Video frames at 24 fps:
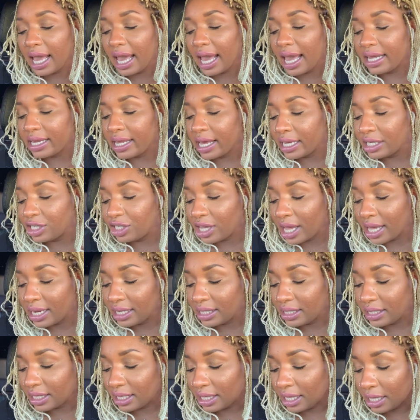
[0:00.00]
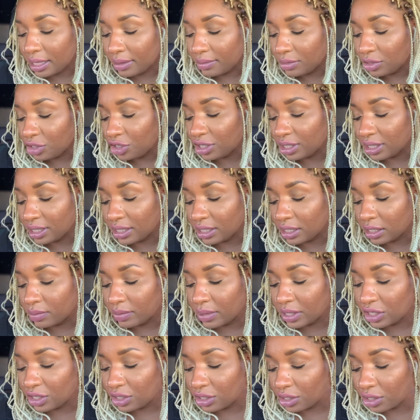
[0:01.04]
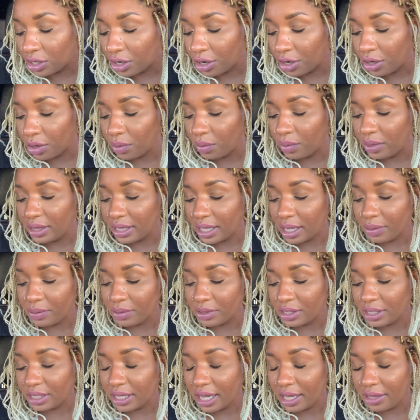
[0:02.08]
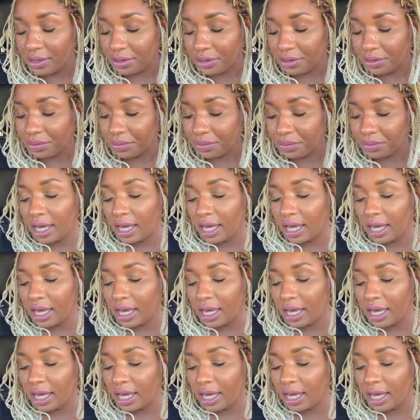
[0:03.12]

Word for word: and I chatted to him just as much as her when they were together.